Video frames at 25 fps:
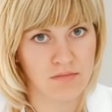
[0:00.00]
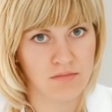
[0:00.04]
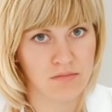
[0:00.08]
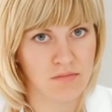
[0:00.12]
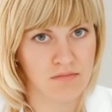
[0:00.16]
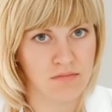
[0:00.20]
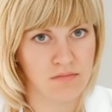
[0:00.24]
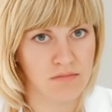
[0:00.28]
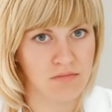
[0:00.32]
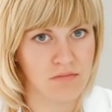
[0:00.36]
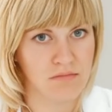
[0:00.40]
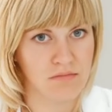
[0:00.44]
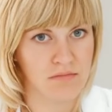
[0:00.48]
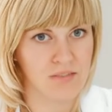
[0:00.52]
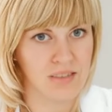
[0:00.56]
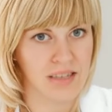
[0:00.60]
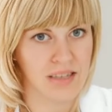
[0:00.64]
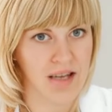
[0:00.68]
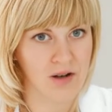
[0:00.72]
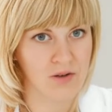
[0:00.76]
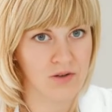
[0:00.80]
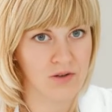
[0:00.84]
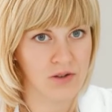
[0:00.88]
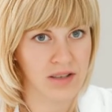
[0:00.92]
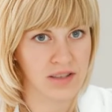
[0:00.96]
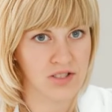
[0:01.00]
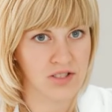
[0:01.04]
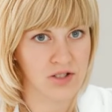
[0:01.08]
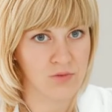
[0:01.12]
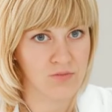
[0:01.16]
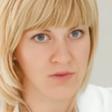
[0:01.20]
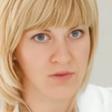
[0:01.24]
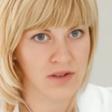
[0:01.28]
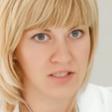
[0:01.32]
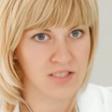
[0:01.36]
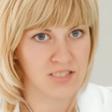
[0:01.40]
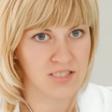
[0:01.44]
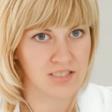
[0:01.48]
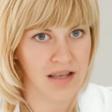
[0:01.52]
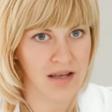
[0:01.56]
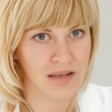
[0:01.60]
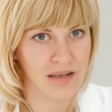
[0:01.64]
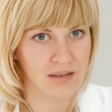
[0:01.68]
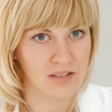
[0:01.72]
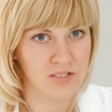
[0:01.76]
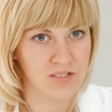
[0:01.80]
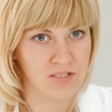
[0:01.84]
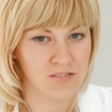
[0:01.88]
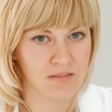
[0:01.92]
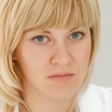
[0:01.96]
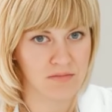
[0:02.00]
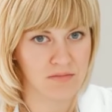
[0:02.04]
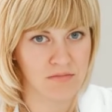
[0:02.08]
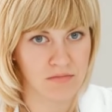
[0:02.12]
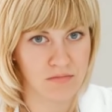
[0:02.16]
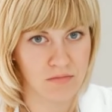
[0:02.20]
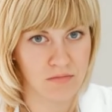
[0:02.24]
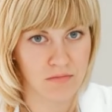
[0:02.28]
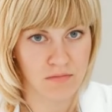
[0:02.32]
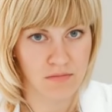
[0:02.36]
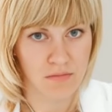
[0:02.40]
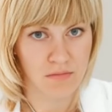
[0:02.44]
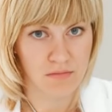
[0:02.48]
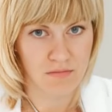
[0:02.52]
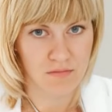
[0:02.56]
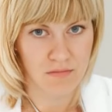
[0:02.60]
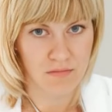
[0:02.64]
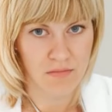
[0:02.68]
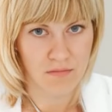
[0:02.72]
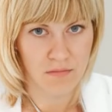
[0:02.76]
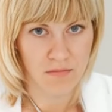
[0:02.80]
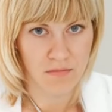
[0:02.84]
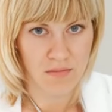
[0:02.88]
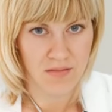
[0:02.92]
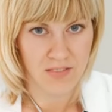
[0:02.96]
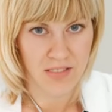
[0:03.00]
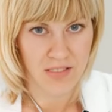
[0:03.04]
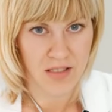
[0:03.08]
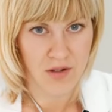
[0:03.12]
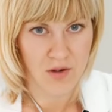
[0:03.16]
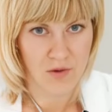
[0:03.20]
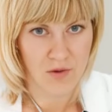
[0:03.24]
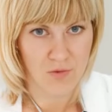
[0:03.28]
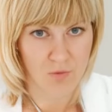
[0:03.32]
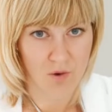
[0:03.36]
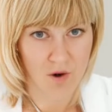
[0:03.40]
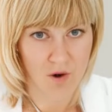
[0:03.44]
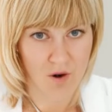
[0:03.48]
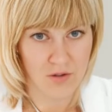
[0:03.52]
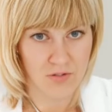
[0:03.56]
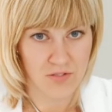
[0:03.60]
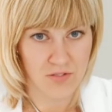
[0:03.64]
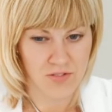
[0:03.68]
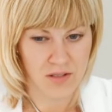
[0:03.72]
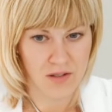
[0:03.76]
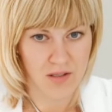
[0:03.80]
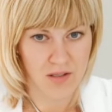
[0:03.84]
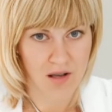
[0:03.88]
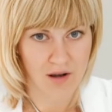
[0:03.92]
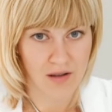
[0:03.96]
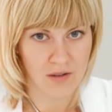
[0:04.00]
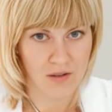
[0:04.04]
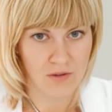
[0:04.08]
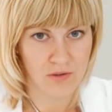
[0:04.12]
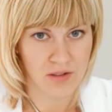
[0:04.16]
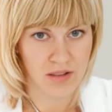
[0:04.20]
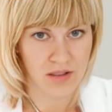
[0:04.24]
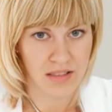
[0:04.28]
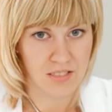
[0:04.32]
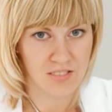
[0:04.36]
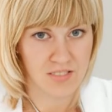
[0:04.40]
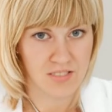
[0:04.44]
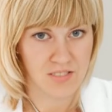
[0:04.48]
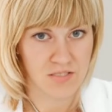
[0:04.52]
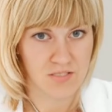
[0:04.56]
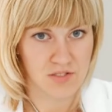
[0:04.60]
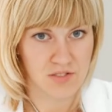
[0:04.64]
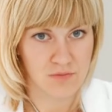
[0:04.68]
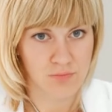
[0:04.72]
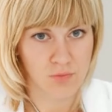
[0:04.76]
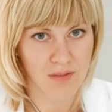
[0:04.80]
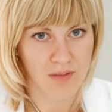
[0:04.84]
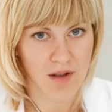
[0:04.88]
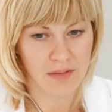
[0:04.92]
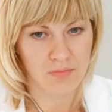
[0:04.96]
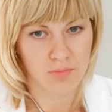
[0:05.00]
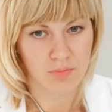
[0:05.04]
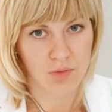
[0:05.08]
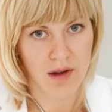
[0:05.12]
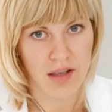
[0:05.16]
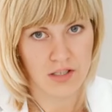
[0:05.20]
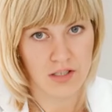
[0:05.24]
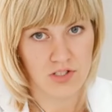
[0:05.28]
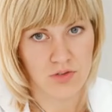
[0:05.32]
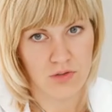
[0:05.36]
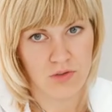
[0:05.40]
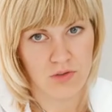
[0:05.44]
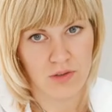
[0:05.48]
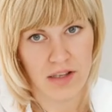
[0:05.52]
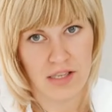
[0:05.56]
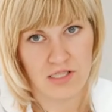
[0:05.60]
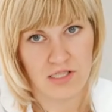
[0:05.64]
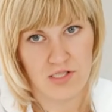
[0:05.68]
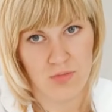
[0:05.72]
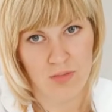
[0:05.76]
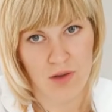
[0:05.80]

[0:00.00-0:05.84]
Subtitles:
Characteristics: thinner walls than arteries since blood pressure is lower.